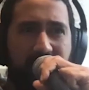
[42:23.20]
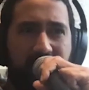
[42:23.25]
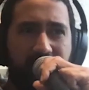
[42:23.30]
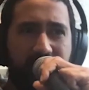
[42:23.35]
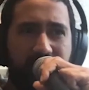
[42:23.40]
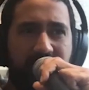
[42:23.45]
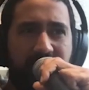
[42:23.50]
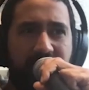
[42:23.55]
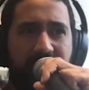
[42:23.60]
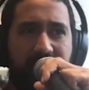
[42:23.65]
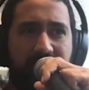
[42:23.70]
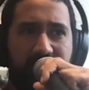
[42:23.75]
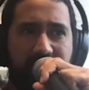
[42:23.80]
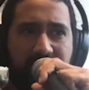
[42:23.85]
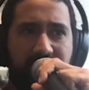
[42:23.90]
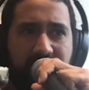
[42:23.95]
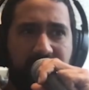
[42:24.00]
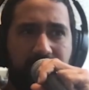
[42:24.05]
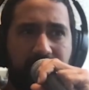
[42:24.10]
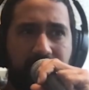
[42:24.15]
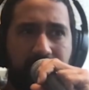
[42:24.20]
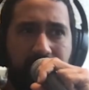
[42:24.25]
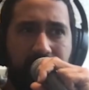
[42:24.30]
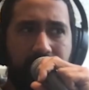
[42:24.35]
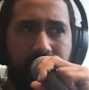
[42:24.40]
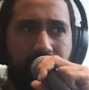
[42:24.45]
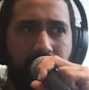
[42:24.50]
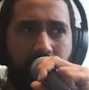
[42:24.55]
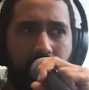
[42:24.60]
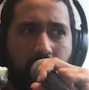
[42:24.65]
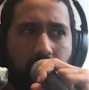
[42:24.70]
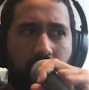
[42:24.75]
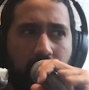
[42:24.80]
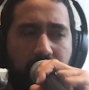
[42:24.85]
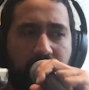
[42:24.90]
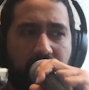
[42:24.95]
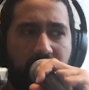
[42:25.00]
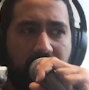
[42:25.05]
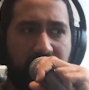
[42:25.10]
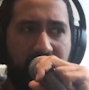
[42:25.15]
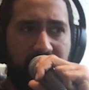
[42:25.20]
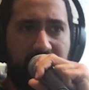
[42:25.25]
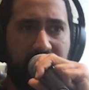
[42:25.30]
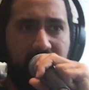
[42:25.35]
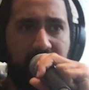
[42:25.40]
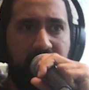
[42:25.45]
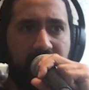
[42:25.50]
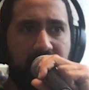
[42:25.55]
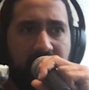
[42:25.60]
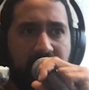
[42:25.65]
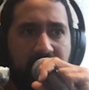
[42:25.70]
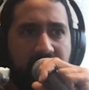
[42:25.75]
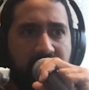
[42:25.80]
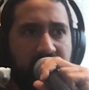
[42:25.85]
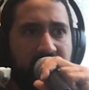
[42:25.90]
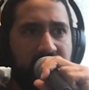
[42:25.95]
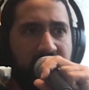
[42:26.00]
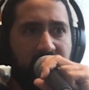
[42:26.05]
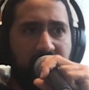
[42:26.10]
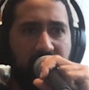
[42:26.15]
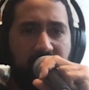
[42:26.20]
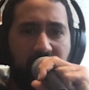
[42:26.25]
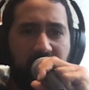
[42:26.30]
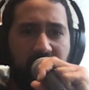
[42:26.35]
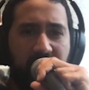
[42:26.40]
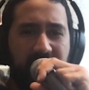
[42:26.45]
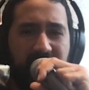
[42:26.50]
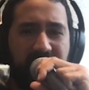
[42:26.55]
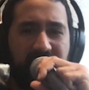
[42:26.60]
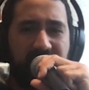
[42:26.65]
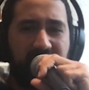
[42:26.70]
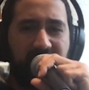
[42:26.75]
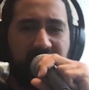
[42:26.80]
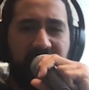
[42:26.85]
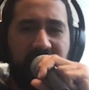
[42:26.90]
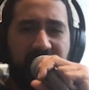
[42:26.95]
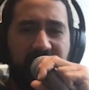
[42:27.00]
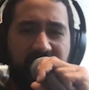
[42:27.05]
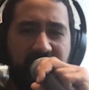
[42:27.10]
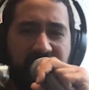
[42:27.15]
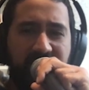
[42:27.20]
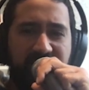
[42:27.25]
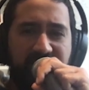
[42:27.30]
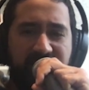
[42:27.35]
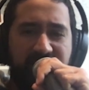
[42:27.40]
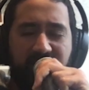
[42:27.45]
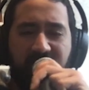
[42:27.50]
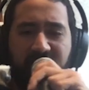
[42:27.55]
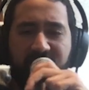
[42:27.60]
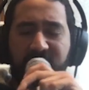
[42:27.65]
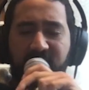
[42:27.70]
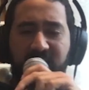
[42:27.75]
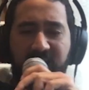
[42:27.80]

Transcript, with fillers: I was kind of listening more to like uh, indie stuff.